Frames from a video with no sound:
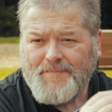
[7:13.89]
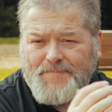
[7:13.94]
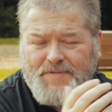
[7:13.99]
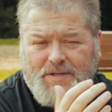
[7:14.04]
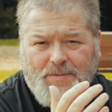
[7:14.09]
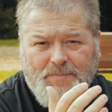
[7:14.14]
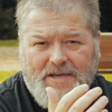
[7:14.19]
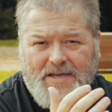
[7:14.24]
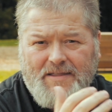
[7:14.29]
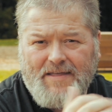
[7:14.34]

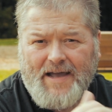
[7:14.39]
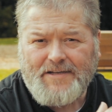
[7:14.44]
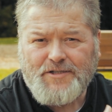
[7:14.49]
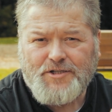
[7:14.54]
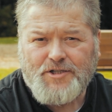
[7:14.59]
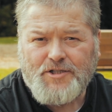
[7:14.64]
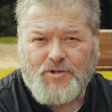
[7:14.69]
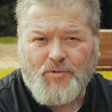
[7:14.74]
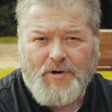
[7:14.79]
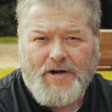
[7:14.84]
to me,
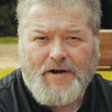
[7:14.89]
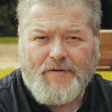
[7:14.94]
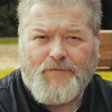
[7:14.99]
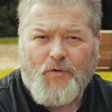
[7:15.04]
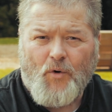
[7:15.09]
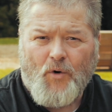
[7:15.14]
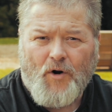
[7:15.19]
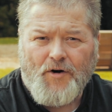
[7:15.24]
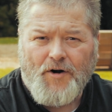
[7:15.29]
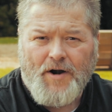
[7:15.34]
that's $300 to
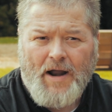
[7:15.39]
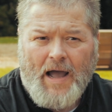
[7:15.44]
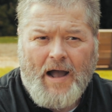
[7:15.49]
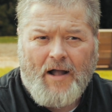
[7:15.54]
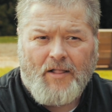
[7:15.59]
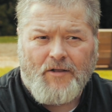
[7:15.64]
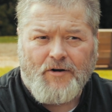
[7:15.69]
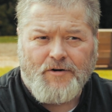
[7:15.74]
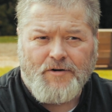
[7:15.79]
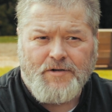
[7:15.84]

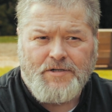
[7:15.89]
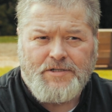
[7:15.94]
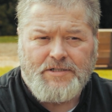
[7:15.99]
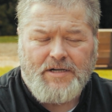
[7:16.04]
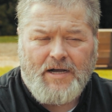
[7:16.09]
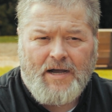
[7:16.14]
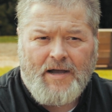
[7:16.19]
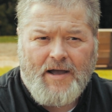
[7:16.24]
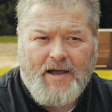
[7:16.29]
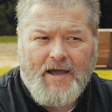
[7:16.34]

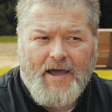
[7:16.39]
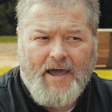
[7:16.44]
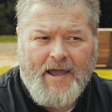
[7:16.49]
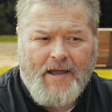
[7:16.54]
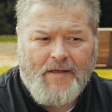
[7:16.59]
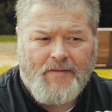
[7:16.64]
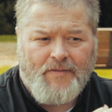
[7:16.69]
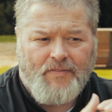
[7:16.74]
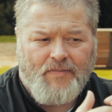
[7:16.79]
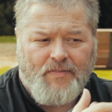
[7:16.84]
$400,
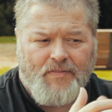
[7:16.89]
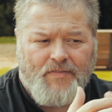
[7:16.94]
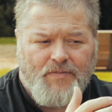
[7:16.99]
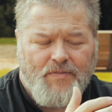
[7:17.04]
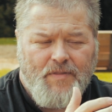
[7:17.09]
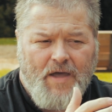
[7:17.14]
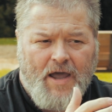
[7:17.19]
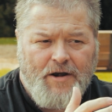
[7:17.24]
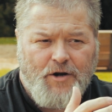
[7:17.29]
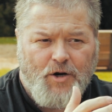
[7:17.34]
and
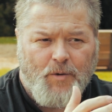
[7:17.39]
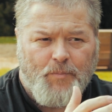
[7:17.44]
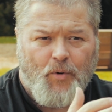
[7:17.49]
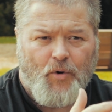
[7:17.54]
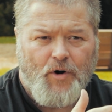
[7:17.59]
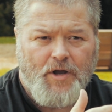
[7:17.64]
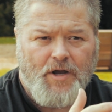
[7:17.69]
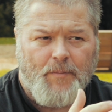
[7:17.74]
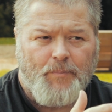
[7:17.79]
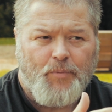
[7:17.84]
you're
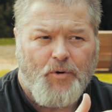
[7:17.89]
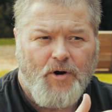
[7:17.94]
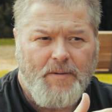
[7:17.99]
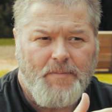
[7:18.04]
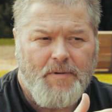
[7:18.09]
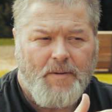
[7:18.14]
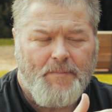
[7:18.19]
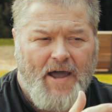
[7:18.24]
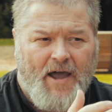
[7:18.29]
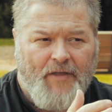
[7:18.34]
putting a
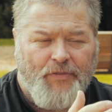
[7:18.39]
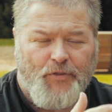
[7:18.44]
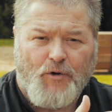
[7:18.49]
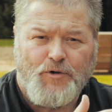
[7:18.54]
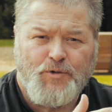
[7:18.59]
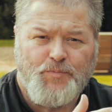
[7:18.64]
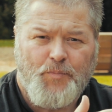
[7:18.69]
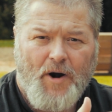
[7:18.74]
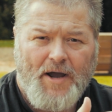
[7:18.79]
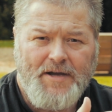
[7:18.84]
premium at
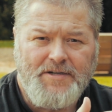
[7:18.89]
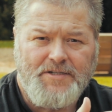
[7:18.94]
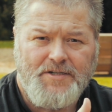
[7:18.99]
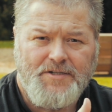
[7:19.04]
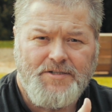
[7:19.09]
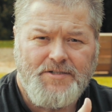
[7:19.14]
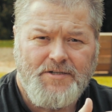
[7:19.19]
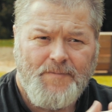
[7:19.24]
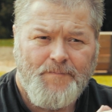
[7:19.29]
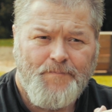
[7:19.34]
those
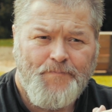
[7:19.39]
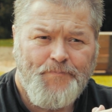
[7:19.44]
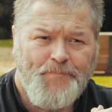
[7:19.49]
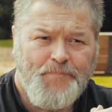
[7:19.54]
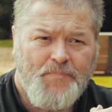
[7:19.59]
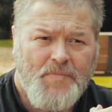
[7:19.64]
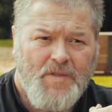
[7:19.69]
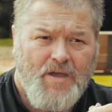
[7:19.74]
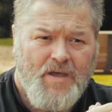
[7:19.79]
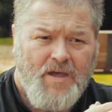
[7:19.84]
prices.
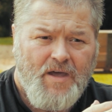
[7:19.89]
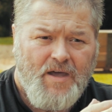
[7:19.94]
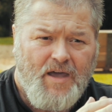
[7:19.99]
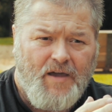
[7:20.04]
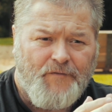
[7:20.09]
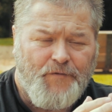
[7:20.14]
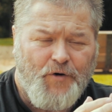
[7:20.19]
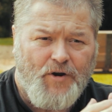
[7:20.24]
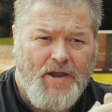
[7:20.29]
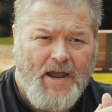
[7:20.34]

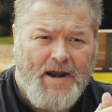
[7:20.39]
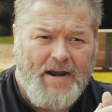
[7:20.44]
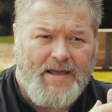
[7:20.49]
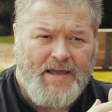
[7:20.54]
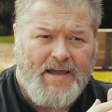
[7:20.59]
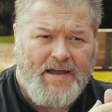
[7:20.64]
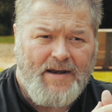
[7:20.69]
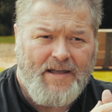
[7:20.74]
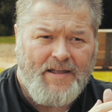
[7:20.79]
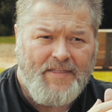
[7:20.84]
If you're
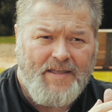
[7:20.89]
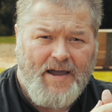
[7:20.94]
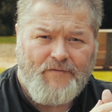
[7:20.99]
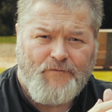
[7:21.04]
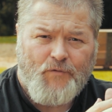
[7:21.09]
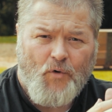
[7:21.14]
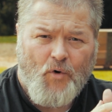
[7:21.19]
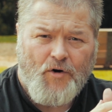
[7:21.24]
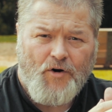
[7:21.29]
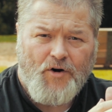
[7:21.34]
getting it in
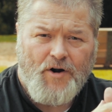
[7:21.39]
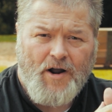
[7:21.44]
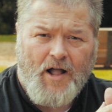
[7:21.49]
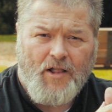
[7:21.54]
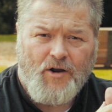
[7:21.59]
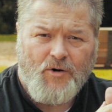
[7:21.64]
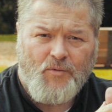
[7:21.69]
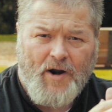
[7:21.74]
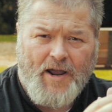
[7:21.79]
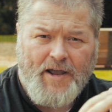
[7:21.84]
that
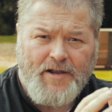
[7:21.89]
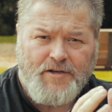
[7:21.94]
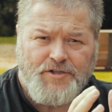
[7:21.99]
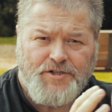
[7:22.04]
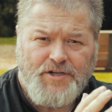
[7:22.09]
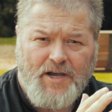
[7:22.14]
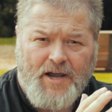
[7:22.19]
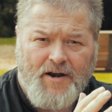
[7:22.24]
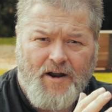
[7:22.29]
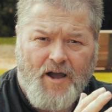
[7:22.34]
$400
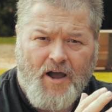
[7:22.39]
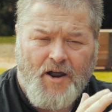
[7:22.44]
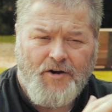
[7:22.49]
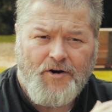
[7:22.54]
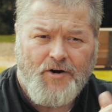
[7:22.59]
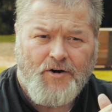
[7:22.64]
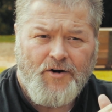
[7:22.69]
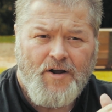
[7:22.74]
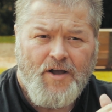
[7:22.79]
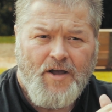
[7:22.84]
range and
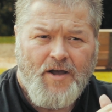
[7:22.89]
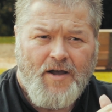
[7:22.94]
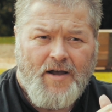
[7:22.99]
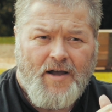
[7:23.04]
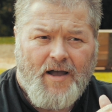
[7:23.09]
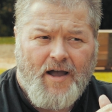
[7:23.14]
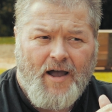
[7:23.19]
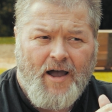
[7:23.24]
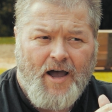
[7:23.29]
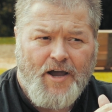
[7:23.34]
under,
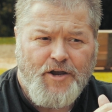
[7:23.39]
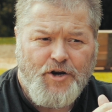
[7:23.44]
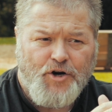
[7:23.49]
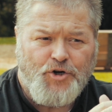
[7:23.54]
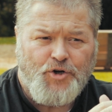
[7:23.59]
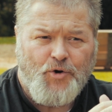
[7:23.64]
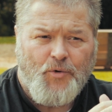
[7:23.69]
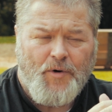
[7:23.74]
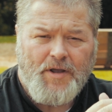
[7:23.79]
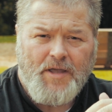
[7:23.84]
you're
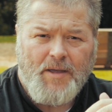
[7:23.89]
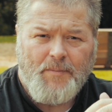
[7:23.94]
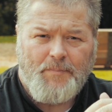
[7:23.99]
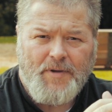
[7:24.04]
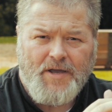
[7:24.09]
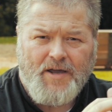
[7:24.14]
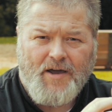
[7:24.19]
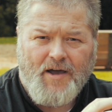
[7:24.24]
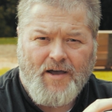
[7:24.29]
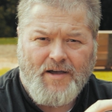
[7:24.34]
doing it
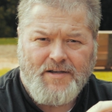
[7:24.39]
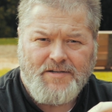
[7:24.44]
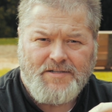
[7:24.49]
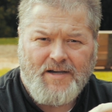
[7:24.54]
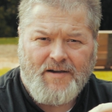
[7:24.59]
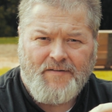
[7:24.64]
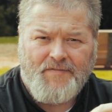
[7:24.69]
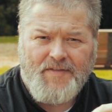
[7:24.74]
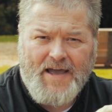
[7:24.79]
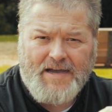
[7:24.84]
because
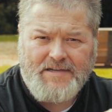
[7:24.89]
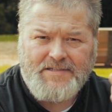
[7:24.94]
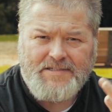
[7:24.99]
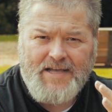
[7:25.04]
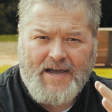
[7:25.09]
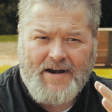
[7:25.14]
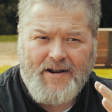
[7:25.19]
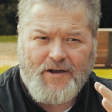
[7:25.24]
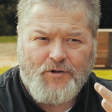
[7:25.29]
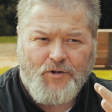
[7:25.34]
of the
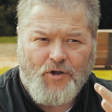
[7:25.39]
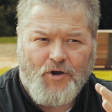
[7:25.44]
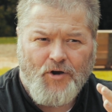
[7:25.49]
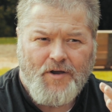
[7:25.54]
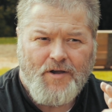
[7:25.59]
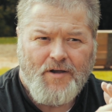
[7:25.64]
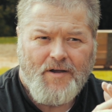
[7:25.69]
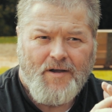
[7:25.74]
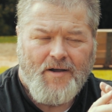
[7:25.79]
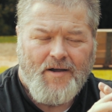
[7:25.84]
aesthetic
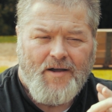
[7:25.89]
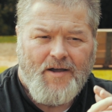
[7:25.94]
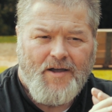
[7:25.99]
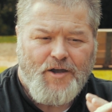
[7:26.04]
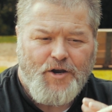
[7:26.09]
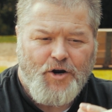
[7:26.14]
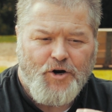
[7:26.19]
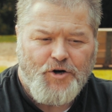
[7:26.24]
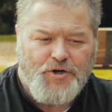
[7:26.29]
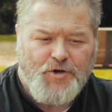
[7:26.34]
look.
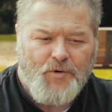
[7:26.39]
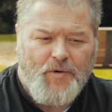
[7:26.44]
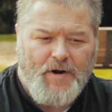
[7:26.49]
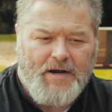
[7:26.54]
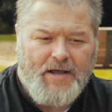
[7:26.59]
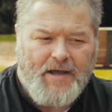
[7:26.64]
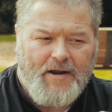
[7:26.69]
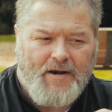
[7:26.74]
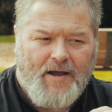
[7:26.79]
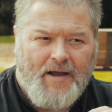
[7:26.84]
You're
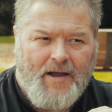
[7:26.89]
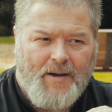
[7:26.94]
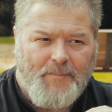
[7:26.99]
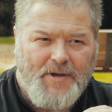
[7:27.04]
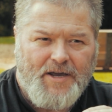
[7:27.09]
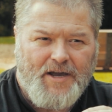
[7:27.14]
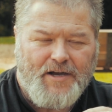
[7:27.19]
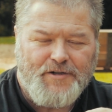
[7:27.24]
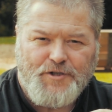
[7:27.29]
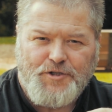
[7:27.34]
doing it
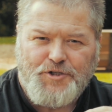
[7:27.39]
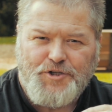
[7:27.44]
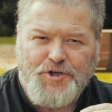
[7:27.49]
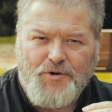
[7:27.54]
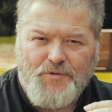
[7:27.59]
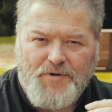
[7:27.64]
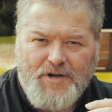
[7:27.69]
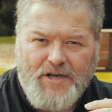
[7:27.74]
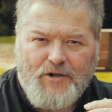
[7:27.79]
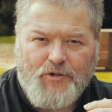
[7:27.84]
because it's a
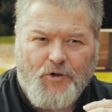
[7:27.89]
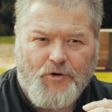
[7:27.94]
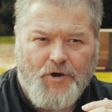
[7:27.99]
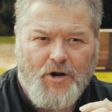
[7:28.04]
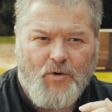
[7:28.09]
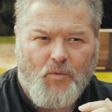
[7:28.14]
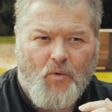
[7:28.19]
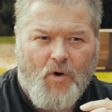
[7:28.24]
unique looking